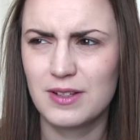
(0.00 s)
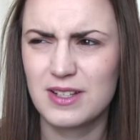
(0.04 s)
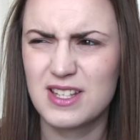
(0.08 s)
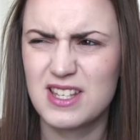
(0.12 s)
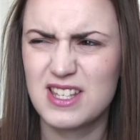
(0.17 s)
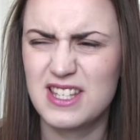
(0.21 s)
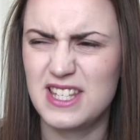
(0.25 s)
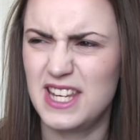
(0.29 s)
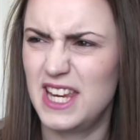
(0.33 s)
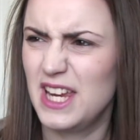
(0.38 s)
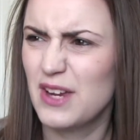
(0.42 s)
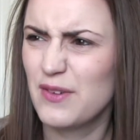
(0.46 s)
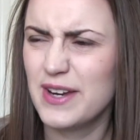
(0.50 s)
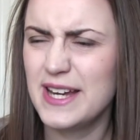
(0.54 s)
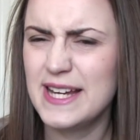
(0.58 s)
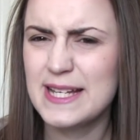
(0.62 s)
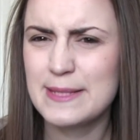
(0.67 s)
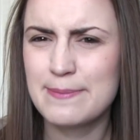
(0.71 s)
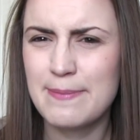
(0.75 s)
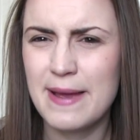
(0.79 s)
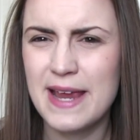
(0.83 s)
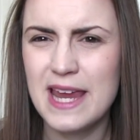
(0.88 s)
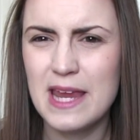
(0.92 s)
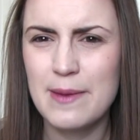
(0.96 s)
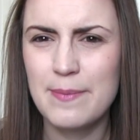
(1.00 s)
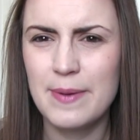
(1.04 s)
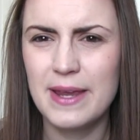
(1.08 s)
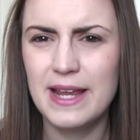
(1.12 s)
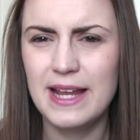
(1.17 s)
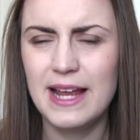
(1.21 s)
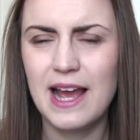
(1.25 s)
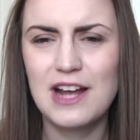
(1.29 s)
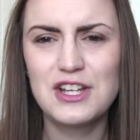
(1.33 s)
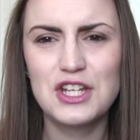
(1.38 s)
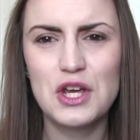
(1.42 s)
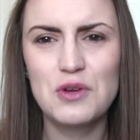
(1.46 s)
series, maybe?
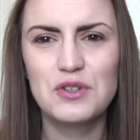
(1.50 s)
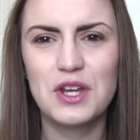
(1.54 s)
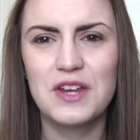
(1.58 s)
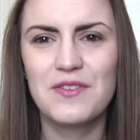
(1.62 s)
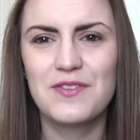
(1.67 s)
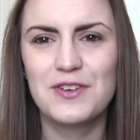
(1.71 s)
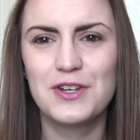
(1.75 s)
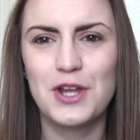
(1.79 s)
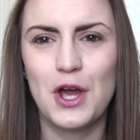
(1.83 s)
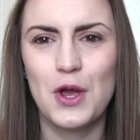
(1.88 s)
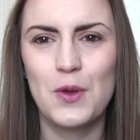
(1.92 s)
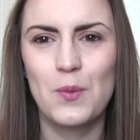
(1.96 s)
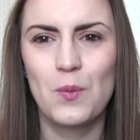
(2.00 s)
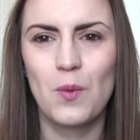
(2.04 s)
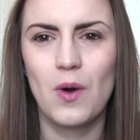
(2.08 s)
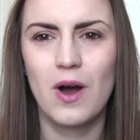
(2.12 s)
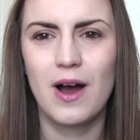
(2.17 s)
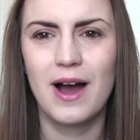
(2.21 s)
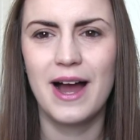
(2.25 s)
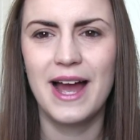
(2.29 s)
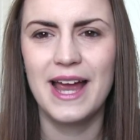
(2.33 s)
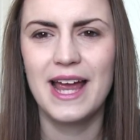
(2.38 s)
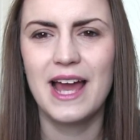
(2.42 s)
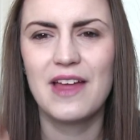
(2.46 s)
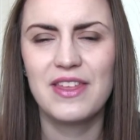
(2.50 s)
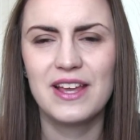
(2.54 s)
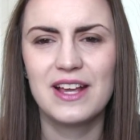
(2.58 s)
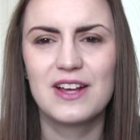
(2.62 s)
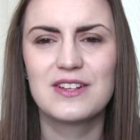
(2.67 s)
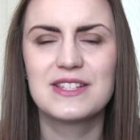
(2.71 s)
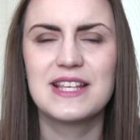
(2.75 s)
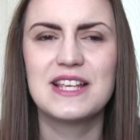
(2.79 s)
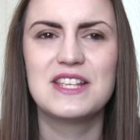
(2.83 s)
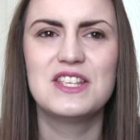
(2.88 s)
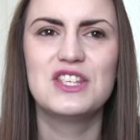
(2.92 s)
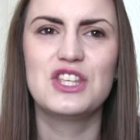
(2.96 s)
I don't even know why. I think
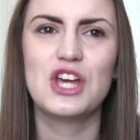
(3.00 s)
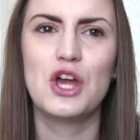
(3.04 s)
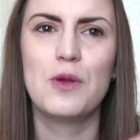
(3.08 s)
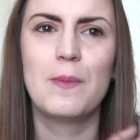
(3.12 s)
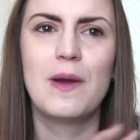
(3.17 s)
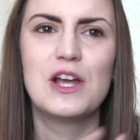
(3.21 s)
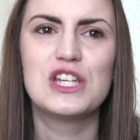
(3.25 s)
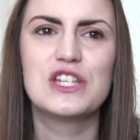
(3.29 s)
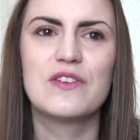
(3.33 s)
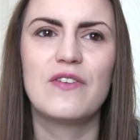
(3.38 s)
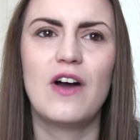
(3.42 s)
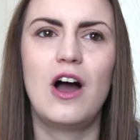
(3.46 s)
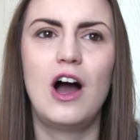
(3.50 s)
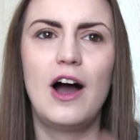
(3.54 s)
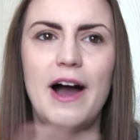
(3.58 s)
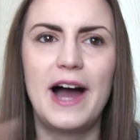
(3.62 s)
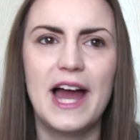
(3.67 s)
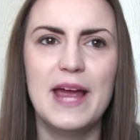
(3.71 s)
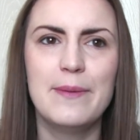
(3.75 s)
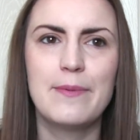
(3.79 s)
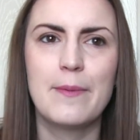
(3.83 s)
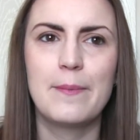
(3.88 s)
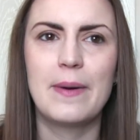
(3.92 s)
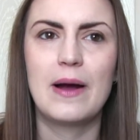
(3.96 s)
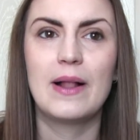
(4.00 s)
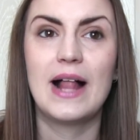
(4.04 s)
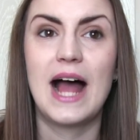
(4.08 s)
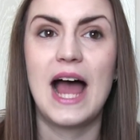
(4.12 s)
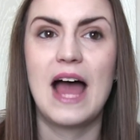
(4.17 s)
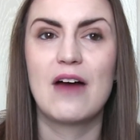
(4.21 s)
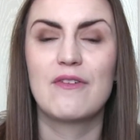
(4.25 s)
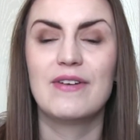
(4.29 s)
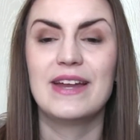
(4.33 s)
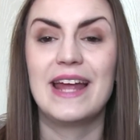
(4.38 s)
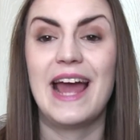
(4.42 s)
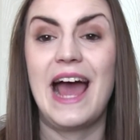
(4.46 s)
because there's so much of a hype about
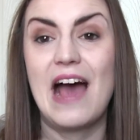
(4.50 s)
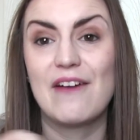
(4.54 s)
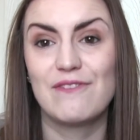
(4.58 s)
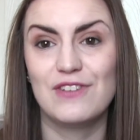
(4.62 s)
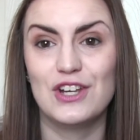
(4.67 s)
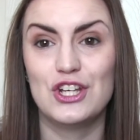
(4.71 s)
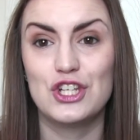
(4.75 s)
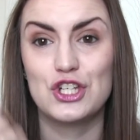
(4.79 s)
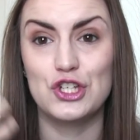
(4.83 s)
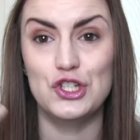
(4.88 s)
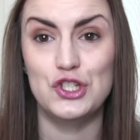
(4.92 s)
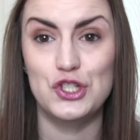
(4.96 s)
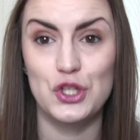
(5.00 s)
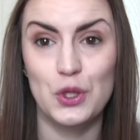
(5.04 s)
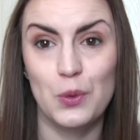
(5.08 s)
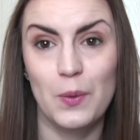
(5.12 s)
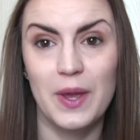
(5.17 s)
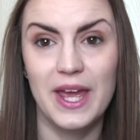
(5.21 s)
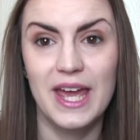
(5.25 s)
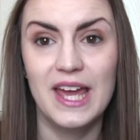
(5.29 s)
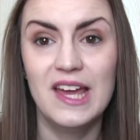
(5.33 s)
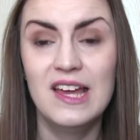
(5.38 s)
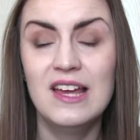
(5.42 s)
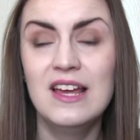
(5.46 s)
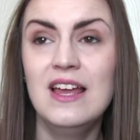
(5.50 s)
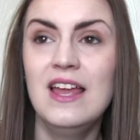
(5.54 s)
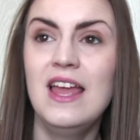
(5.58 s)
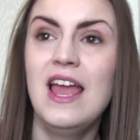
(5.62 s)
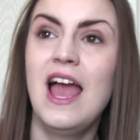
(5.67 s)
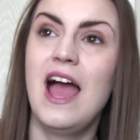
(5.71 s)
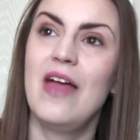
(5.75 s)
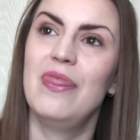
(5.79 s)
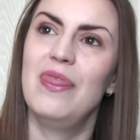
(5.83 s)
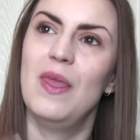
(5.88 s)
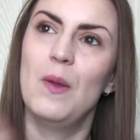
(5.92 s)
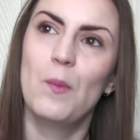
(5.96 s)
Harry having to do it.
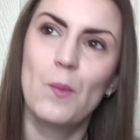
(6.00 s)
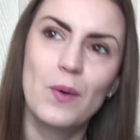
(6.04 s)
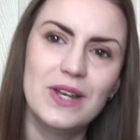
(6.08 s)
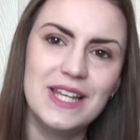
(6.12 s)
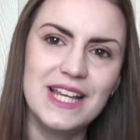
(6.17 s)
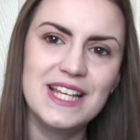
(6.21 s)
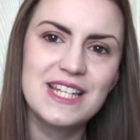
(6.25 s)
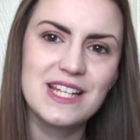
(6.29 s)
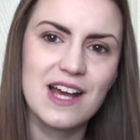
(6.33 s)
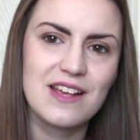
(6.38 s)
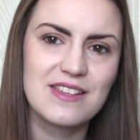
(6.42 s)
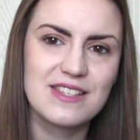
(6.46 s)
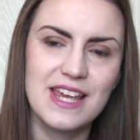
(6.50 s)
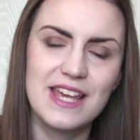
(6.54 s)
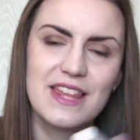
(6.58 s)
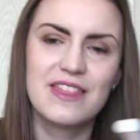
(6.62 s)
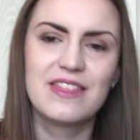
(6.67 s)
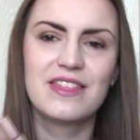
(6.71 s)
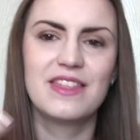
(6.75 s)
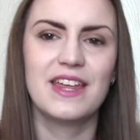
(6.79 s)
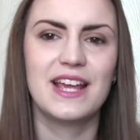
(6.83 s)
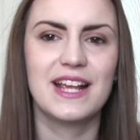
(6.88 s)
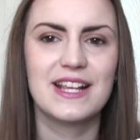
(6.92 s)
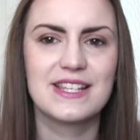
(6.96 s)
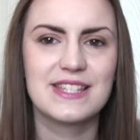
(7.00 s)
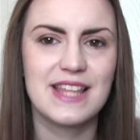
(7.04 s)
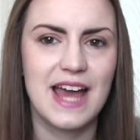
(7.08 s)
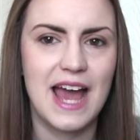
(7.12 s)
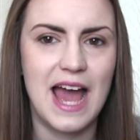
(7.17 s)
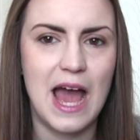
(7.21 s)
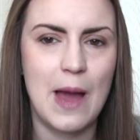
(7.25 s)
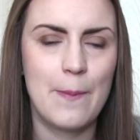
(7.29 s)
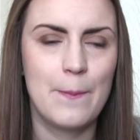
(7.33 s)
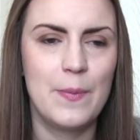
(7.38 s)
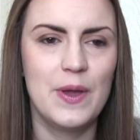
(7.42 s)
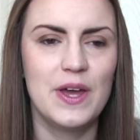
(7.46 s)
And then when he does it, things that
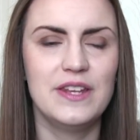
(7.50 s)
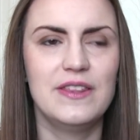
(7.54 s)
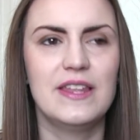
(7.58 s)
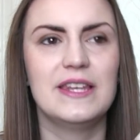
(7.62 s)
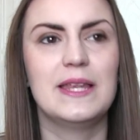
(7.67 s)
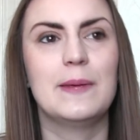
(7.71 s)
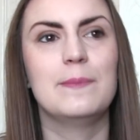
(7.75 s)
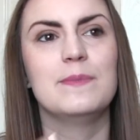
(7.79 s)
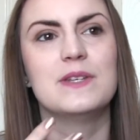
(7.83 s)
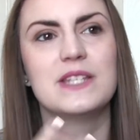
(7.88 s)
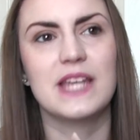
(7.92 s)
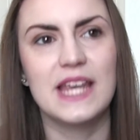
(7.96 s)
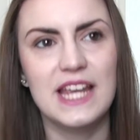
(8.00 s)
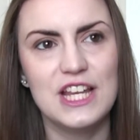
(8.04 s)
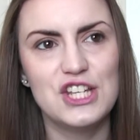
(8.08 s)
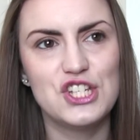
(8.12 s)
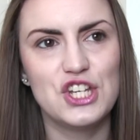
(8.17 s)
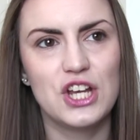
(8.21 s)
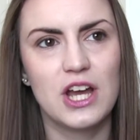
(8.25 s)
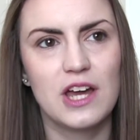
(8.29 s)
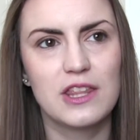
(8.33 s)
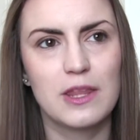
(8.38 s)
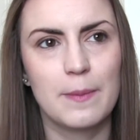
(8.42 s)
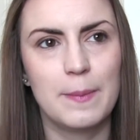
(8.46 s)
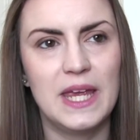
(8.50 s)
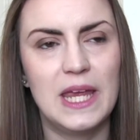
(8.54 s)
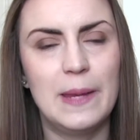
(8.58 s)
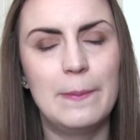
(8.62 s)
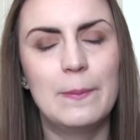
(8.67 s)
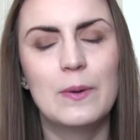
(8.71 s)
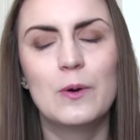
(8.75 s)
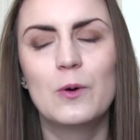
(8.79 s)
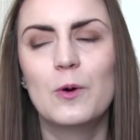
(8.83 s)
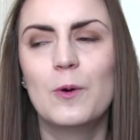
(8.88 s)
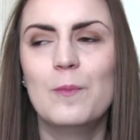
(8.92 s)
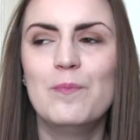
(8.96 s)
happen, then him teaching other
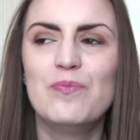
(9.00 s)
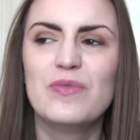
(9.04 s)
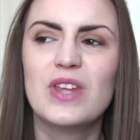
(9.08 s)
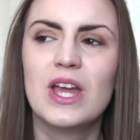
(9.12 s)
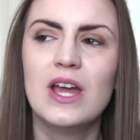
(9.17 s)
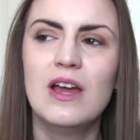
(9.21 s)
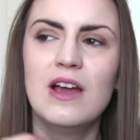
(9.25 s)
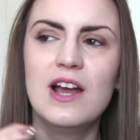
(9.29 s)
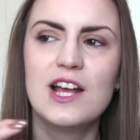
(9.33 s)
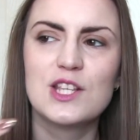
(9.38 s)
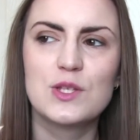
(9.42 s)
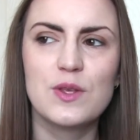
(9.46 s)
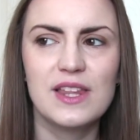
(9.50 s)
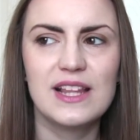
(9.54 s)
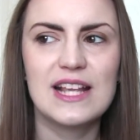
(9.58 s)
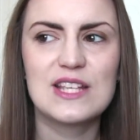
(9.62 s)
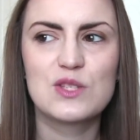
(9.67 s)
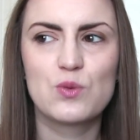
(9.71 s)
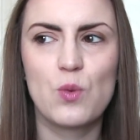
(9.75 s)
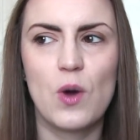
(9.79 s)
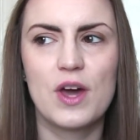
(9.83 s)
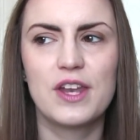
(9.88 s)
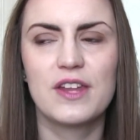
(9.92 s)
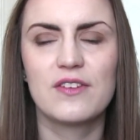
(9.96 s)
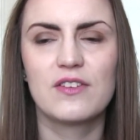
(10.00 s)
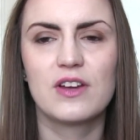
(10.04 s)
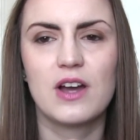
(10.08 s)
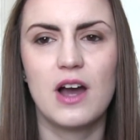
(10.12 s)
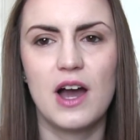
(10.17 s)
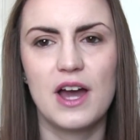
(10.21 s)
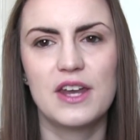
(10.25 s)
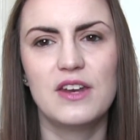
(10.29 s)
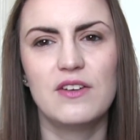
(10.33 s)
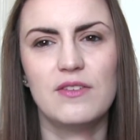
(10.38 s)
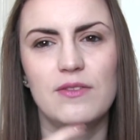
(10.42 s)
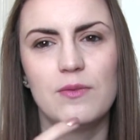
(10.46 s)
people. So I think that's one
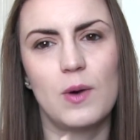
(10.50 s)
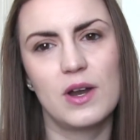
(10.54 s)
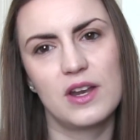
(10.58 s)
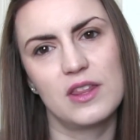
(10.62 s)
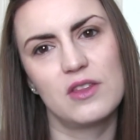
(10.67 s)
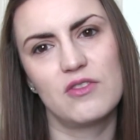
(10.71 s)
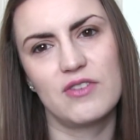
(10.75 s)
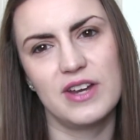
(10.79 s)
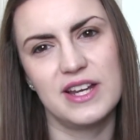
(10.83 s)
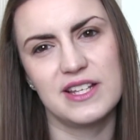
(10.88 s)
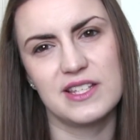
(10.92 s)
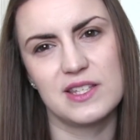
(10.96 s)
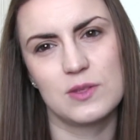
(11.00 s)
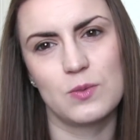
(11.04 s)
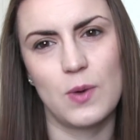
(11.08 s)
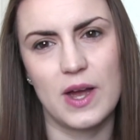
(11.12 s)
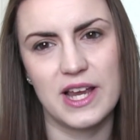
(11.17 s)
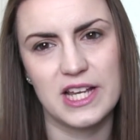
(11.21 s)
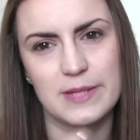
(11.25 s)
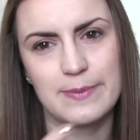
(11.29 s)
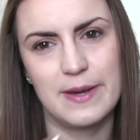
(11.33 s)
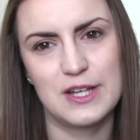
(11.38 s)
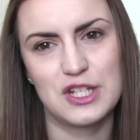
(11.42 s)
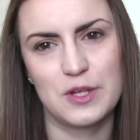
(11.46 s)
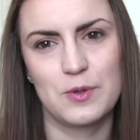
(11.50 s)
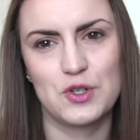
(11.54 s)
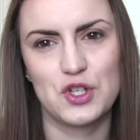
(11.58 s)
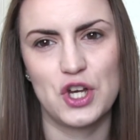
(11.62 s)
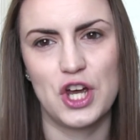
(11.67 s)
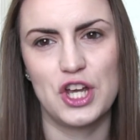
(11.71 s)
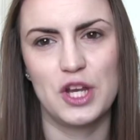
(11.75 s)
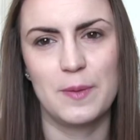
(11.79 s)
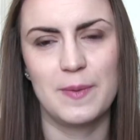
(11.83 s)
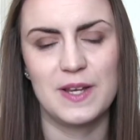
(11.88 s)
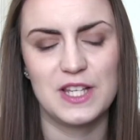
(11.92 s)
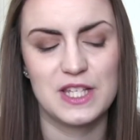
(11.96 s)
of the reasons why Expecto
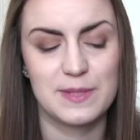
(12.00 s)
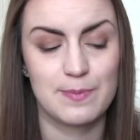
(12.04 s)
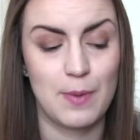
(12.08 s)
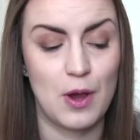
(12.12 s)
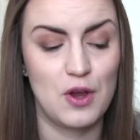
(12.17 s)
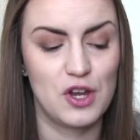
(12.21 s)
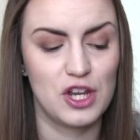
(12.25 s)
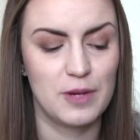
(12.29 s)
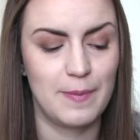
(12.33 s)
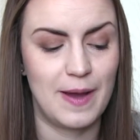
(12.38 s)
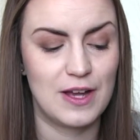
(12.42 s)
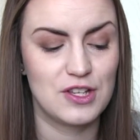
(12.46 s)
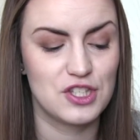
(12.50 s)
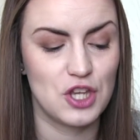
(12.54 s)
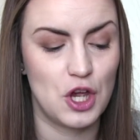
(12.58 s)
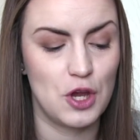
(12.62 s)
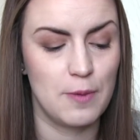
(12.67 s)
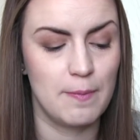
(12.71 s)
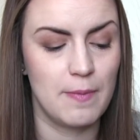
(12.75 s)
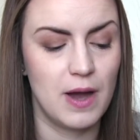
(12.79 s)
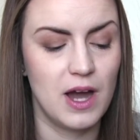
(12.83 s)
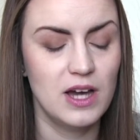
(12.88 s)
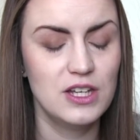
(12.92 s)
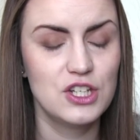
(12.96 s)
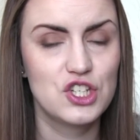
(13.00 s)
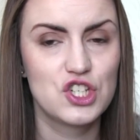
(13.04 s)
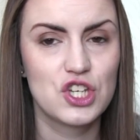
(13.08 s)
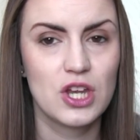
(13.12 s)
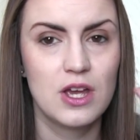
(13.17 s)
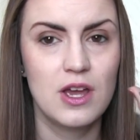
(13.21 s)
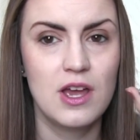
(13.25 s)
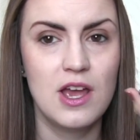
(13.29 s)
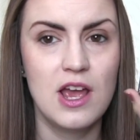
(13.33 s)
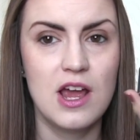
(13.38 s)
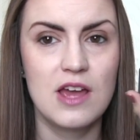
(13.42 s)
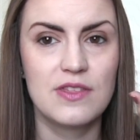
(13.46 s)
Patronum is spoken about so
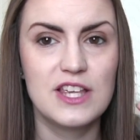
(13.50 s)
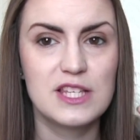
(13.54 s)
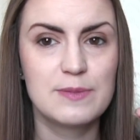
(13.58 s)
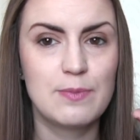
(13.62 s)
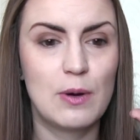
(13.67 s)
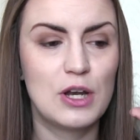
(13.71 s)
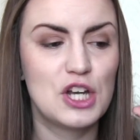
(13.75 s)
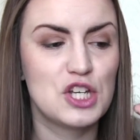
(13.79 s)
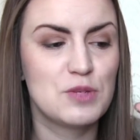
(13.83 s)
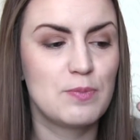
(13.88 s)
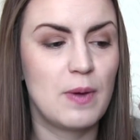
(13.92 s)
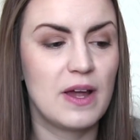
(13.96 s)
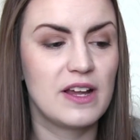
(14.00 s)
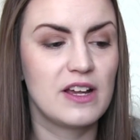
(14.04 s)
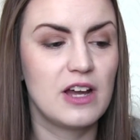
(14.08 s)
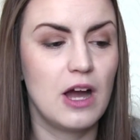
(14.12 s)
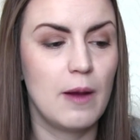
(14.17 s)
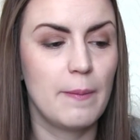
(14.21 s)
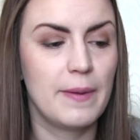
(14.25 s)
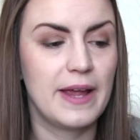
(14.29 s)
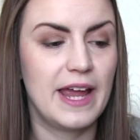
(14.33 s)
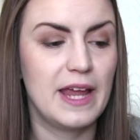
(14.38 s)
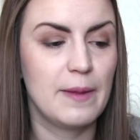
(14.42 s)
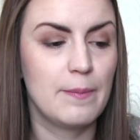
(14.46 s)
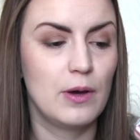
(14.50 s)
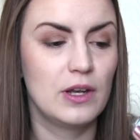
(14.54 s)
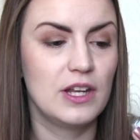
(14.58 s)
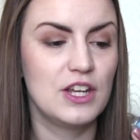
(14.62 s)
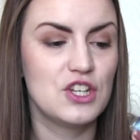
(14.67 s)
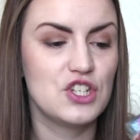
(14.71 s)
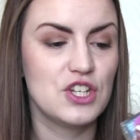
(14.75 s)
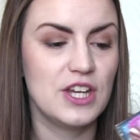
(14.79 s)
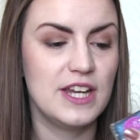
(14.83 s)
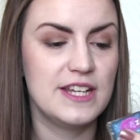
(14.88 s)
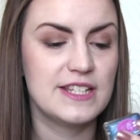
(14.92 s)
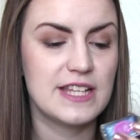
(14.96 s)
much. This polish by Cupcake
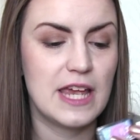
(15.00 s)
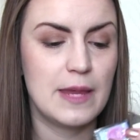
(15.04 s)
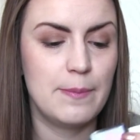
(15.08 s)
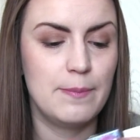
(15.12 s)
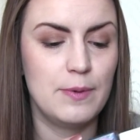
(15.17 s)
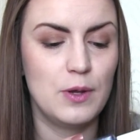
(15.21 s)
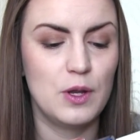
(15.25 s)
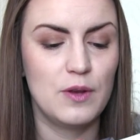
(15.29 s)
Polish is a